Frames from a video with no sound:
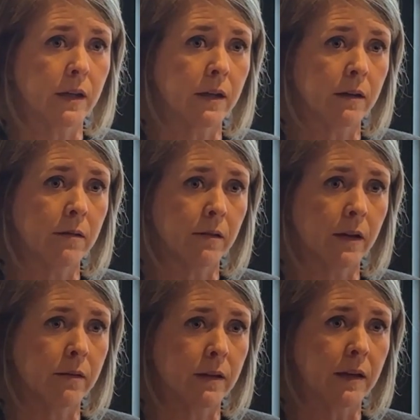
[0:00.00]
in
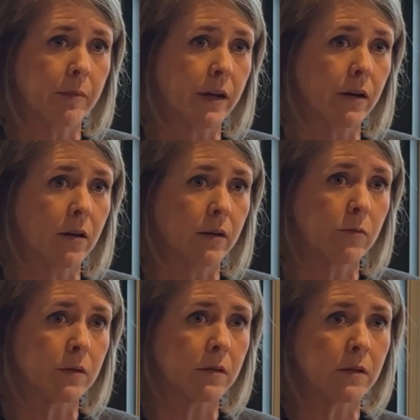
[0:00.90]
the
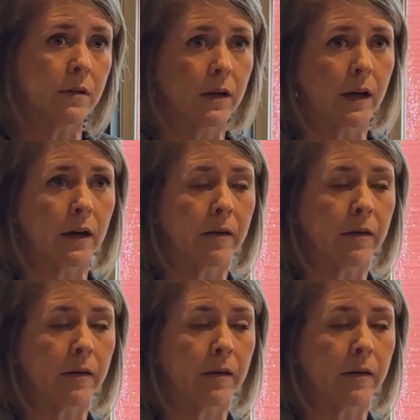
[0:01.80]
Americana world.